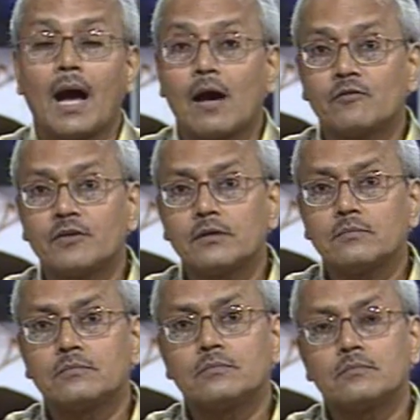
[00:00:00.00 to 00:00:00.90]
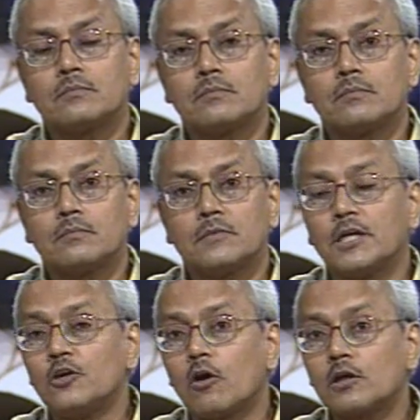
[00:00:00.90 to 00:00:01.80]
However,
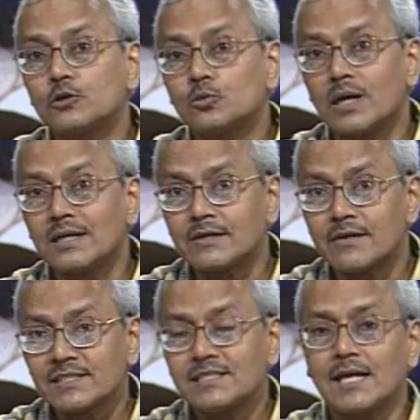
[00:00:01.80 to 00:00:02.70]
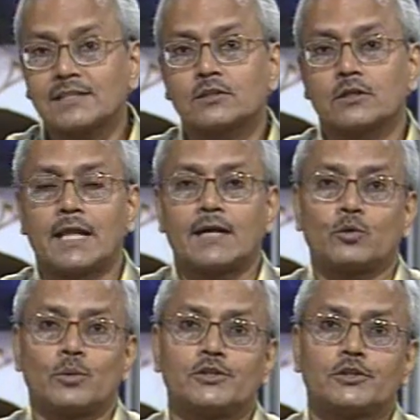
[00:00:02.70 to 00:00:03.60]
in order to address
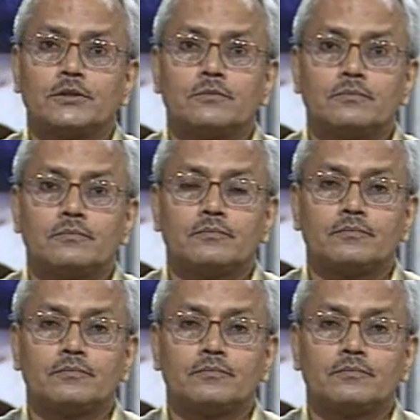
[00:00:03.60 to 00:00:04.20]
that question,